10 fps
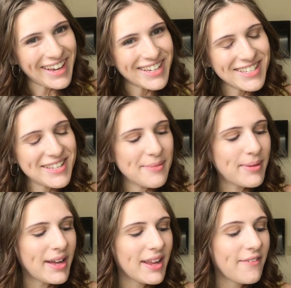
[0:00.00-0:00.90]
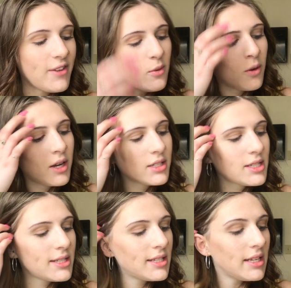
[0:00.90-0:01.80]
this. But if you want
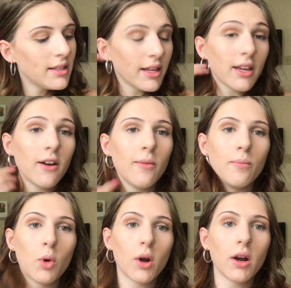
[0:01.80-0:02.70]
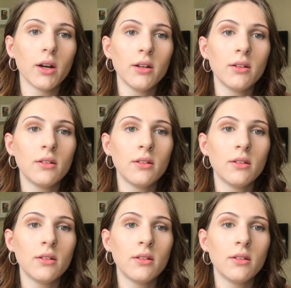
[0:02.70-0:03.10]
to see like a more